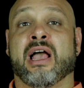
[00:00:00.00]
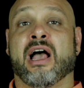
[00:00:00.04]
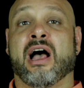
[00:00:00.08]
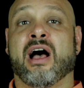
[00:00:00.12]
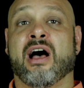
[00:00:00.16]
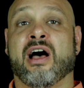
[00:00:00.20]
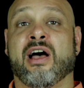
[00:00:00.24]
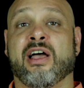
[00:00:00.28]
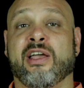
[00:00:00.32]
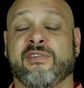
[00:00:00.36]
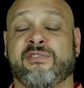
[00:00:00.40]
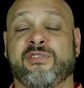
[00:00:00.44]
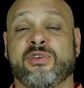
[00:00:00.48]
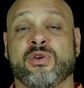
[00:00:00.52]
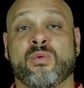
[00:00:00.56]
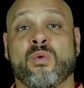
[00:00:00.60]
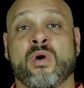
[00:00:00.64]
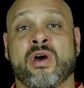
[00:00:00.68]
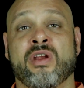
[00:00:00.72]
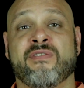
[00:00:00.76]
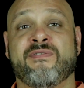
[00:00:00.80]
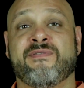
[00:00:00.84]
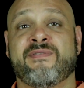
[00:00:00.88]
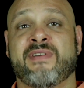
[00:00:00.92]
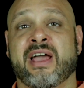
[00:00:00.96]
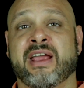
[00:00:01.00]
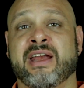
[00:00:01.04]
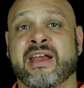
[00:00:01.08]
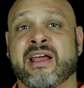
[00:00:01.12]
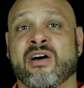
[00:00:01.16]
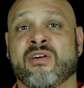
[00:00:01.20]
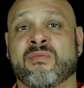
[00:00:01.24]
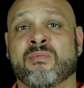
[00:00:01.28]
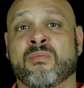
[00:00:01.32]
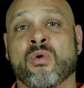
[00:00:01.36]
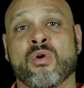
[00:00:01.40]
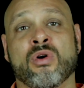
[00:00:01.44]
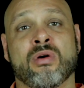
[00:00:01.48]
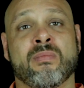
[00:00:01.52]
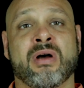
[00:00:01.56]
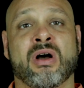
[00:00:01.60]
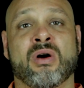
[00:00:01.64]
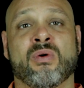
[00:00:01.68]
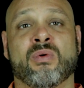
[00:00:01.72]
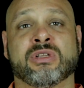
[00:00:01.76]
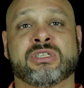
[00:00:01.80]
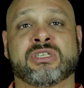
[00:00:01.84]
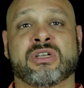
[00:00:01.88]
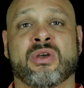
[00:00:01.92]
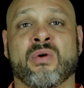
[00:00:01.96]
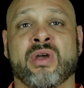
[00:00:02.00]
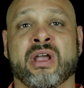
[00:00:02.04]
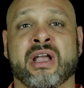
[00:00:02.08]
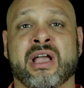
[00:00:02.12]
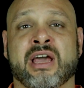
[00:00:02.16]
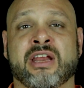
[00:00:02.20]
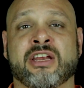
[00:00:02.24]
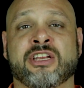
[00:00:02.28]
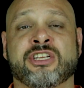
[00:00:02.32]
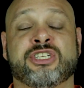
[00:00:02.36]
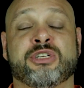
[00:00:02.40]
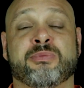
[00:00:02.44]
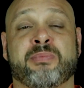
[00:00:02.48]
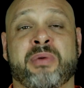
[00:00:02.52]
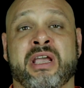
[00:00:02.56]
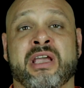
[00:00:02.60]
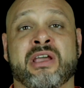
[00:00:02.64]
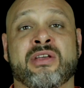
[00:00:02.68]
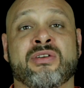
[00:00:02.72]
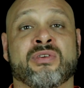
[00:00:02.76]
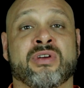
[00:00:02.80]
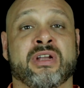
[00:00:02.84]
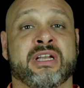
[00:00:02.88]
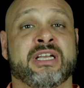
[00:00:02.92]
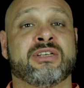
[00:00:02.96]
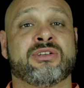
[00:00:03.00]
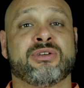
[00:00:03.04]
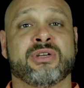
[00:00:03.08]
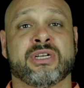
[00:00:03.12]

If you want to find out more about what's going on in Japan, or